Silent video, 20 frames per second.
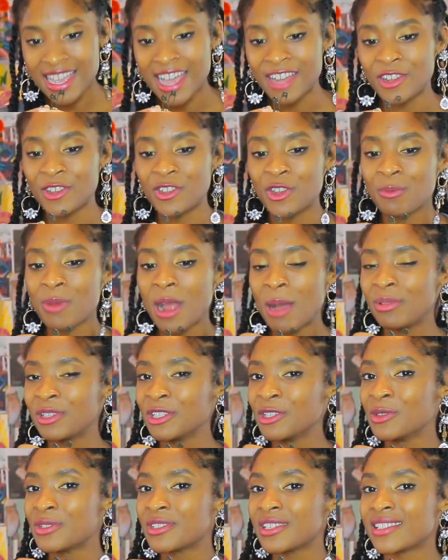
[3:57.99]
I know you're
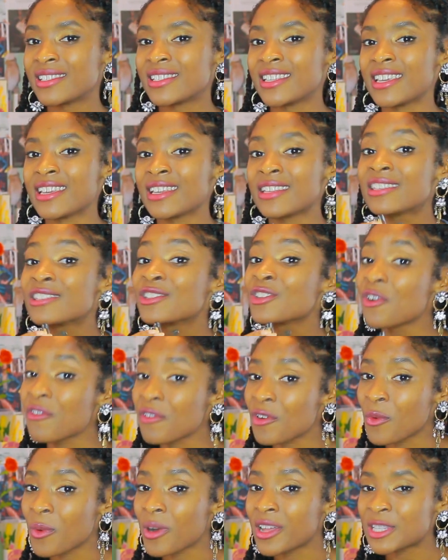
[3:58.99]
probably used to seeing
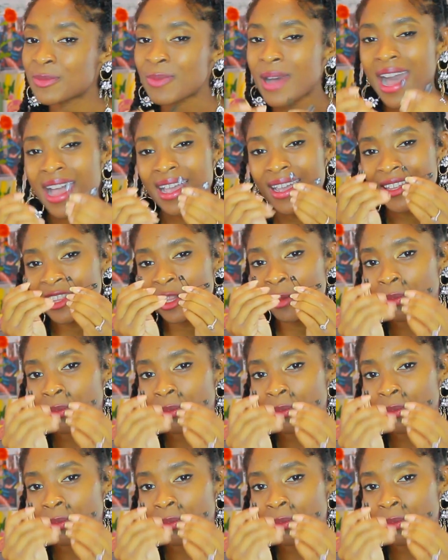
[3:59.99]
silver ones, but I get the